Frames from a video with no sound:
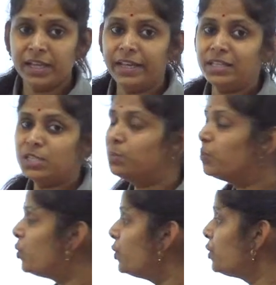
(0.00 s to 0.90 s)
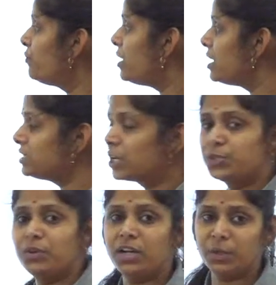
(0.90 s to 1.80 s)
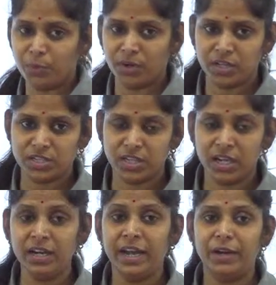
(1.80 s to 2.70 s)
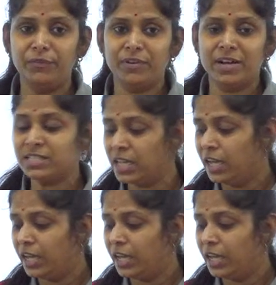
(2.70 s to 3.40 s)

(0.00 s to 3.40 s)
In this mode of asexual reproduction, at first